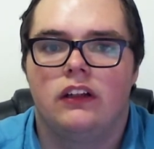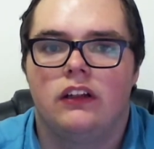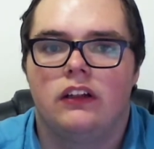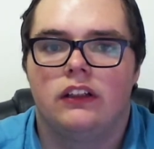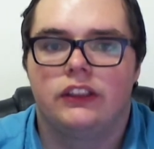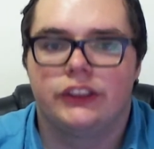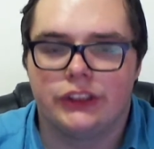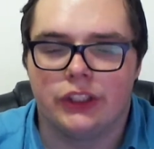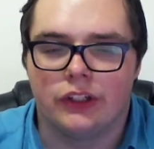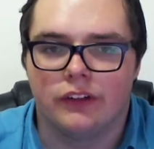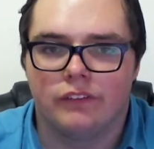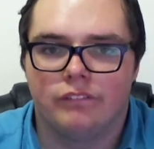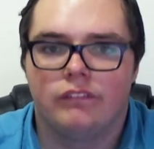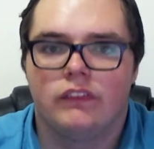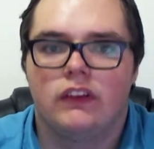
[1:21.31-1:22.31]
So
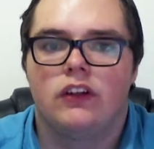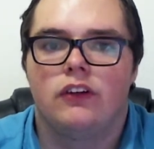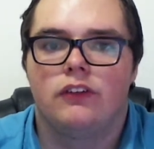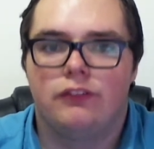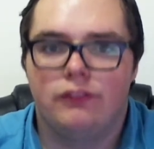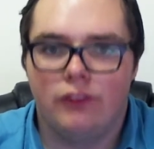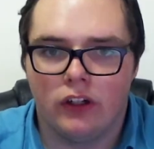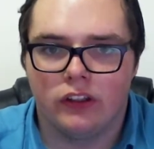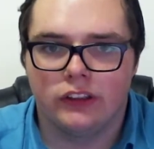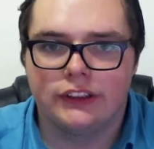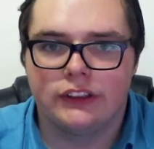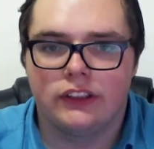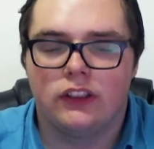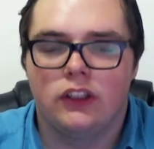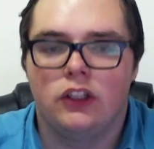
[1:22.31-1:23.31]

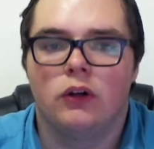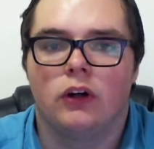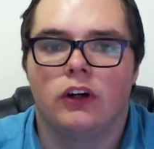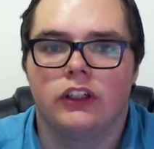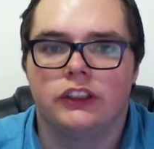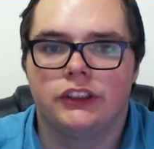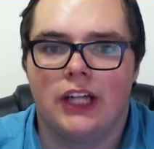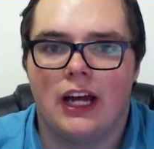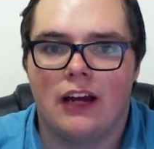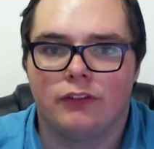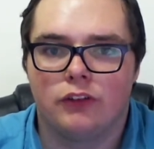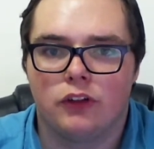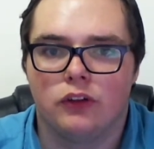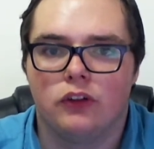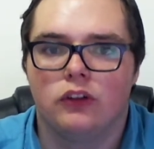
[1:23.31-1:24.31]
first, you're going to
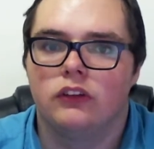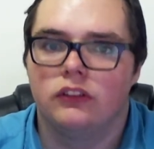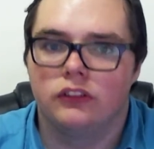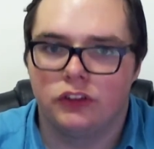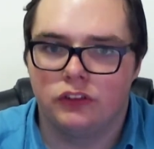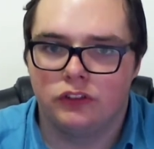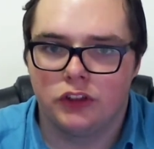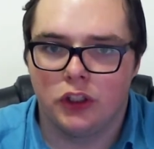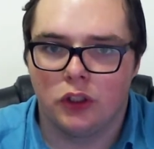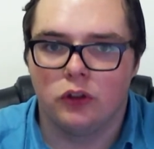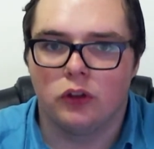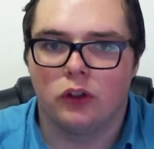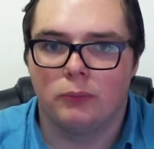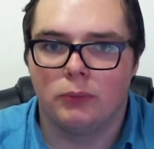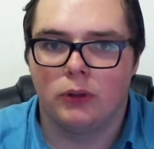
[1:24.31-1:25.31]
have to turn
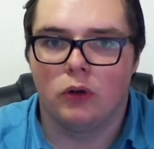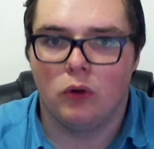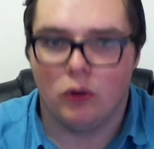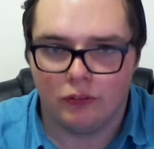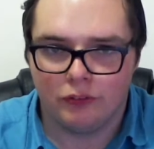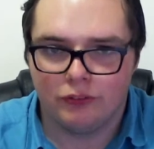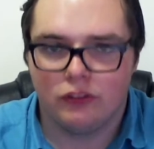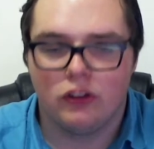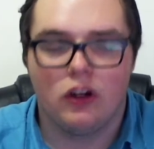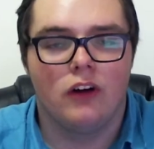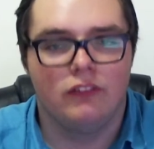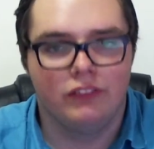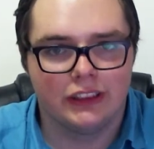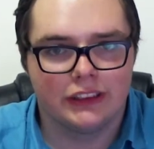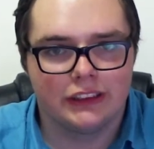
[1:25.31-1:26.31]
your computer off,
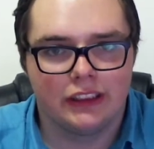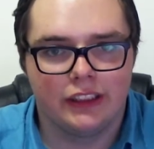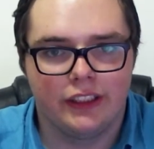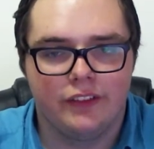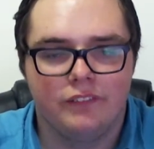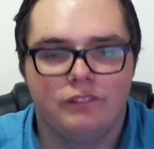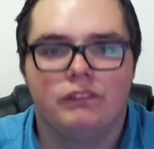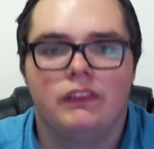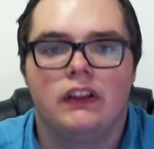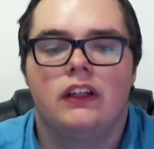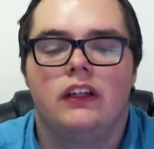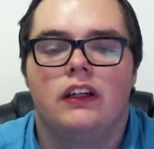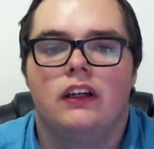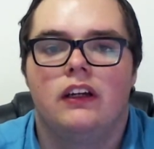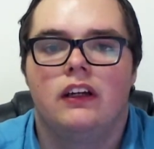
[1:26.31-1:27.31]
obviously.
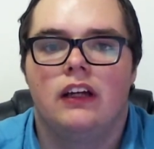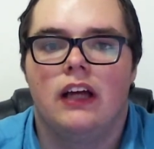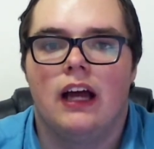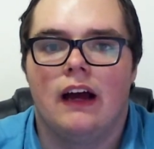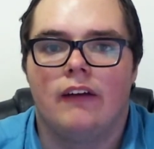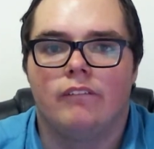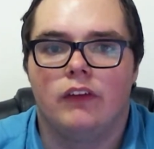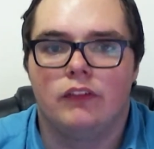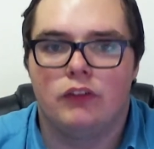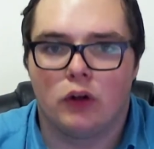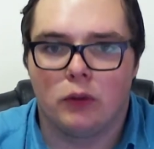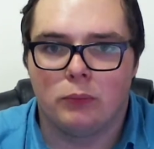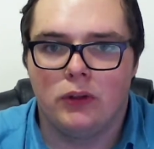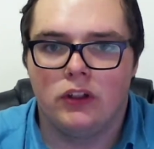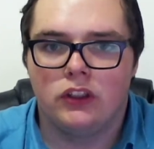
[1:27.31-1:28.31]
If your
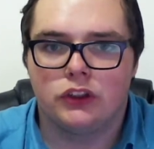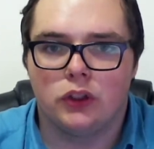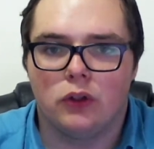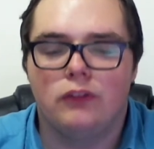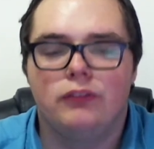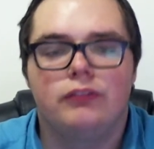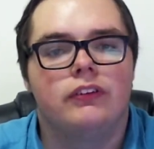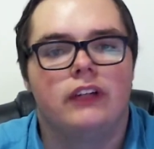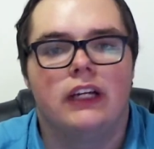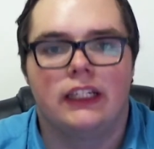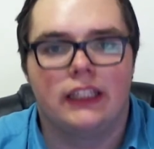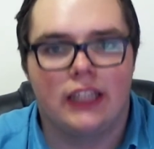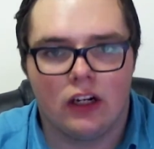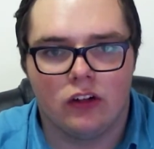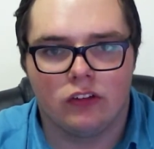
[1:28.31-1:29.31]
computer's off, it
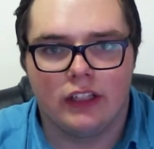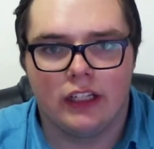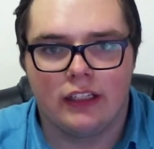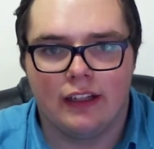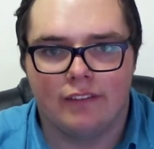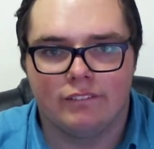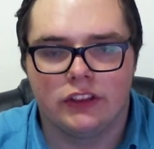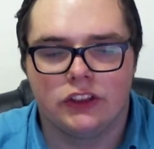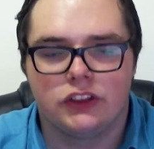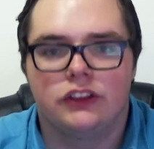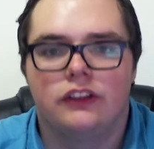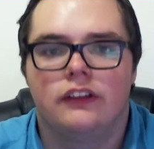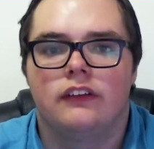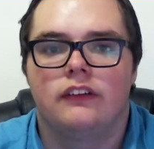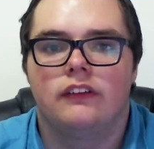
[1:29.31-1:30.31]
cannot get
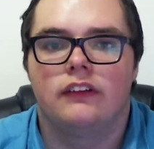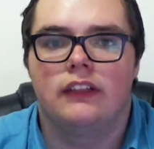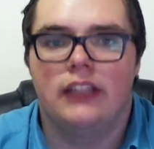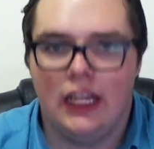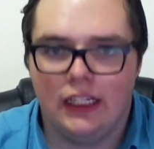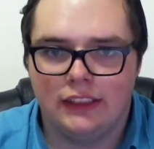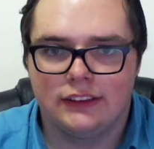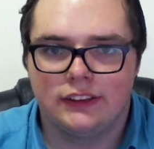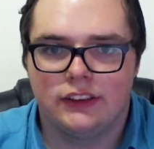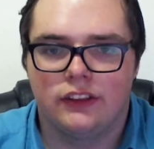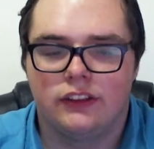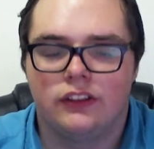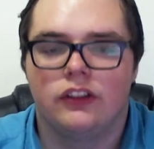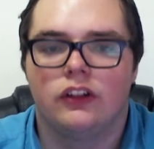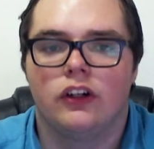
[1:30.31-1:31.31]
damaged. Next,
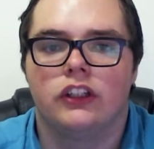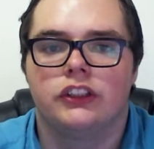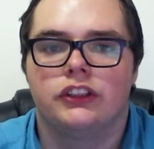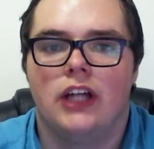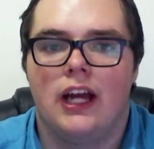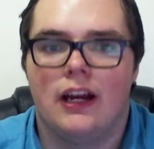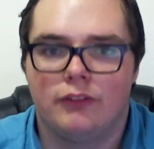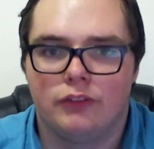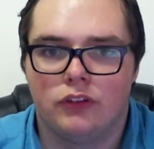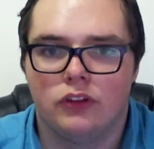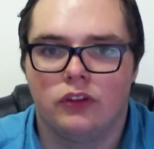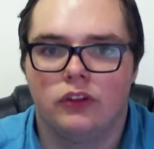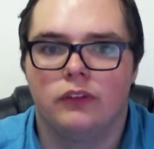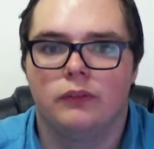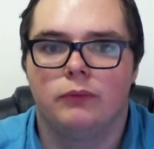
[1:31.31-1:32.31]
you're going to have
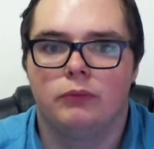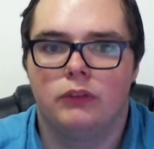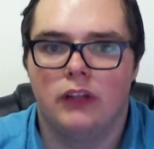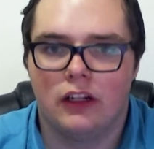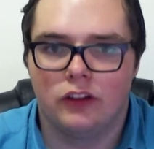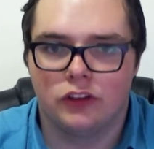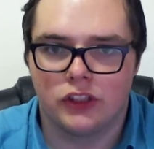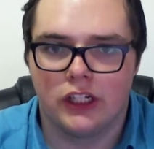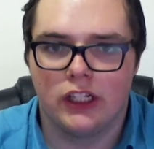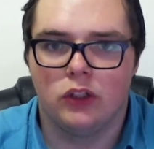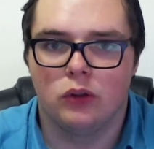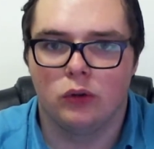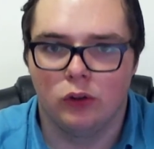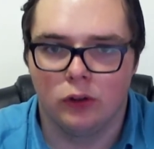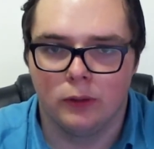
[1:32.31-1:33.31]
to drain
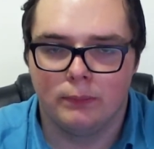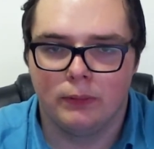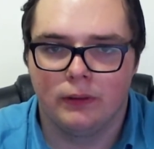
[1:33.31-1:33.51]
your loop.